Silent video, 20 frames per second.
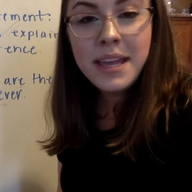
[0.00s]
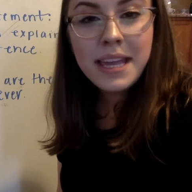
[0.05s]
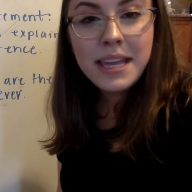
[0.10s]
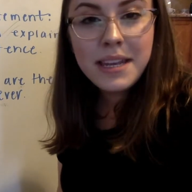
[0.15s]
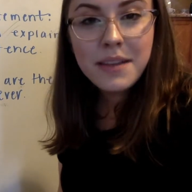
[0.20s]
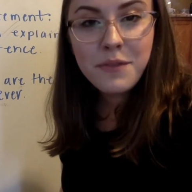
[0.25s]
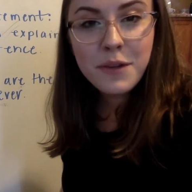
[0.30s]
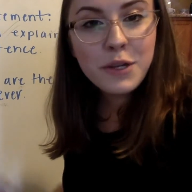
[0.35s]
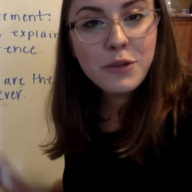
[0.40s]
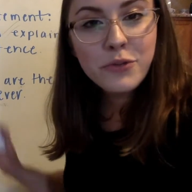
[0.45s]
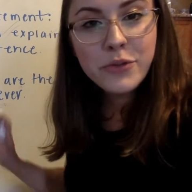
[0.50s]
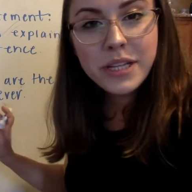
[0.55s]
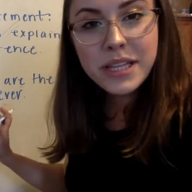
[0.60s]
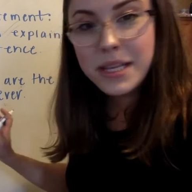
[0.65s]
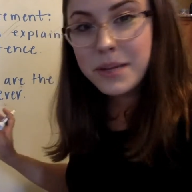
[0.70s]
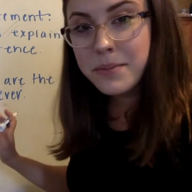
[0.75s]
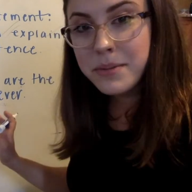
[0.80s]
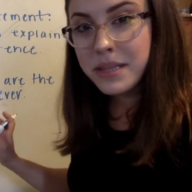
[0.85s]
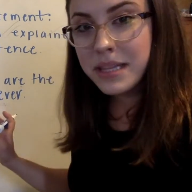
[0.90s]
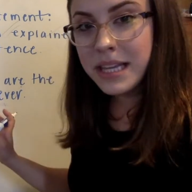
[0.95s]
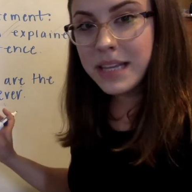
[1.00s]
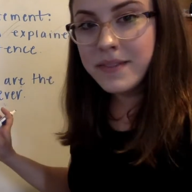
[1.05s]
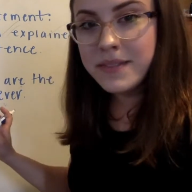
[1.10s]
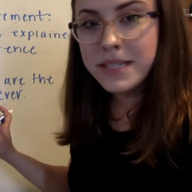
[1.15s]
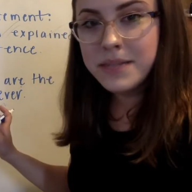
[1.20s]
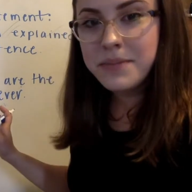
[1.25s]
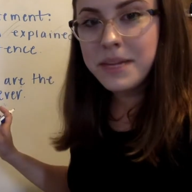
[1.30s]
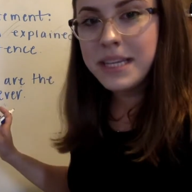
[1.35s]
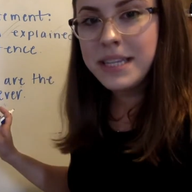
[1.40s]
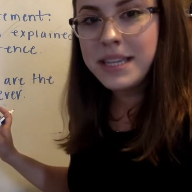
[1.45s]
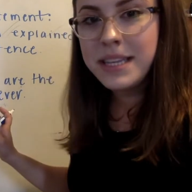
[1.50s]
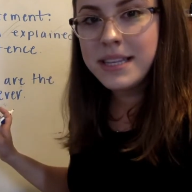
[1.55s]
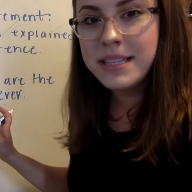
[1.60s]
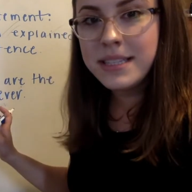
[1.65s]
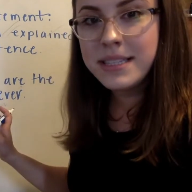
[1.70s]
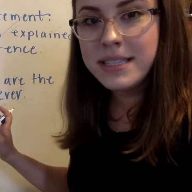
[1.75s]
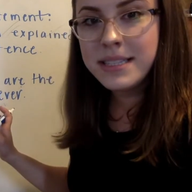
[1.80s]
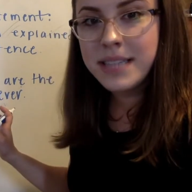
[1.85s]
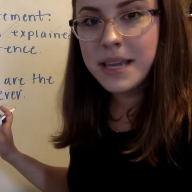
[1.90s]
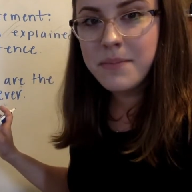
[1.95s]
And if I really believed in my
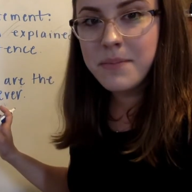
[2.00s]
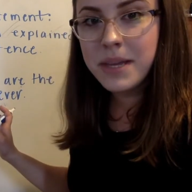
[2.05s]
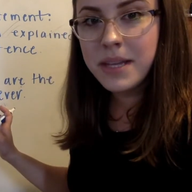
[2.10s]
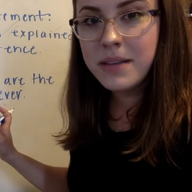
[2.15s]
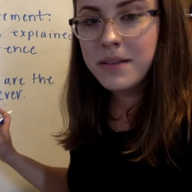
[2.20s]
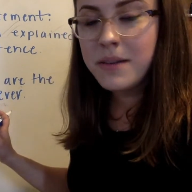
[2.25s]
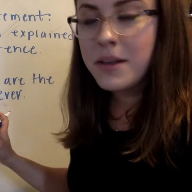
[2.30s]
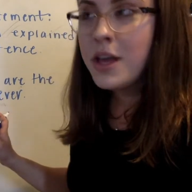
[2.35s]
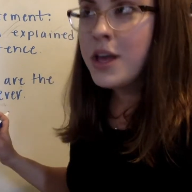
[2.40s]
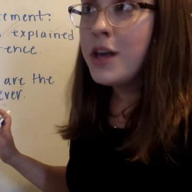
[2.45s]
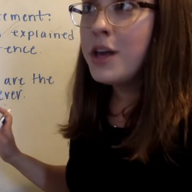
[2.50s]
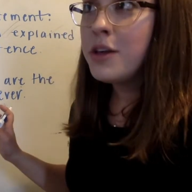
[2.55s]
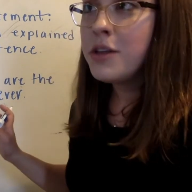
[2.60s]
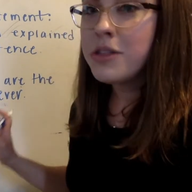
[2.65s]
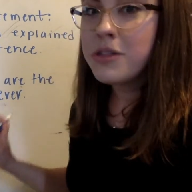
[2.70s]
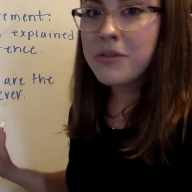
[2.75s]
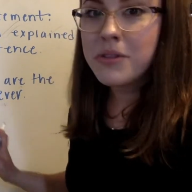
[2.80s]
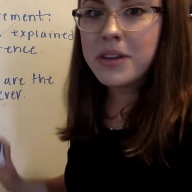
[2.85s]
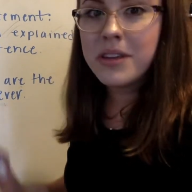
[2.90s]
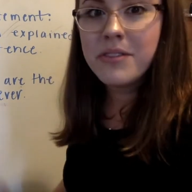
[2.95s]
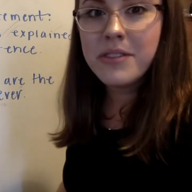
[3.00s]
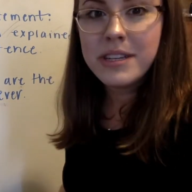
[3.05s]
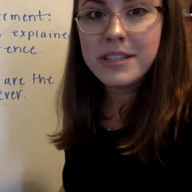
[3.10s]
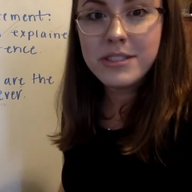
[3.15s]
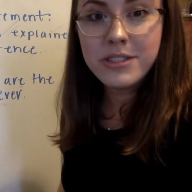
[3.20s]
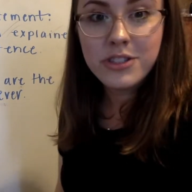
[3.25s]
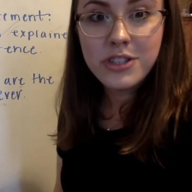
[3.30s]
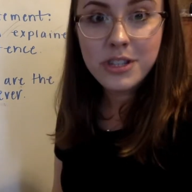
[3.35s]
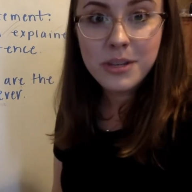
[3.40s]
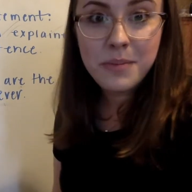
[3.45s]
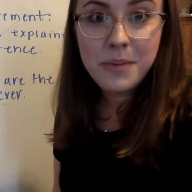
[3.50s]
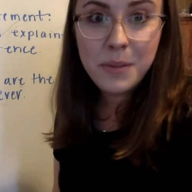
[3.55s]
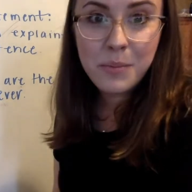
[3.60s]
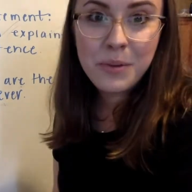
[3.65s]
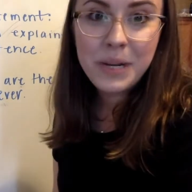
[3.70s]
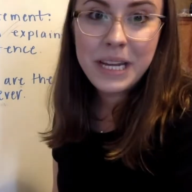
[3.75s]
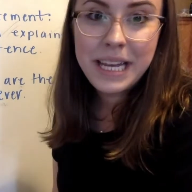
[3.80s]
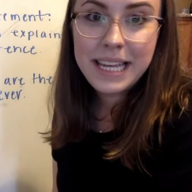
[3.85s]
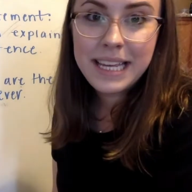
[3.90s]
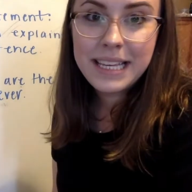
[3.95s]
thesis statement, three reasons should be
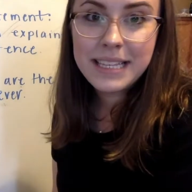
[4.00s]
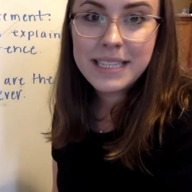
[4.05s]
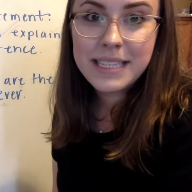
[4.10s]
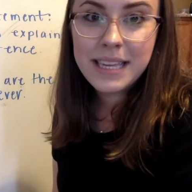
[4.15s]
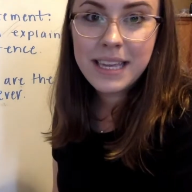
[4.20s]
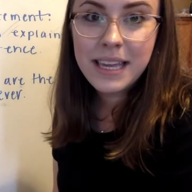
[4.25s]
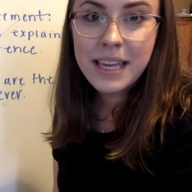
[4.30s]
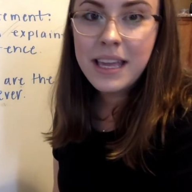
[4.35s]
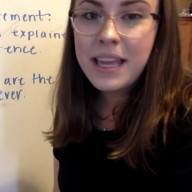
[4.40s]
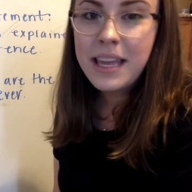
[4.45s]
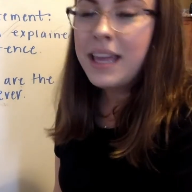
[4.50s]
pretty easy.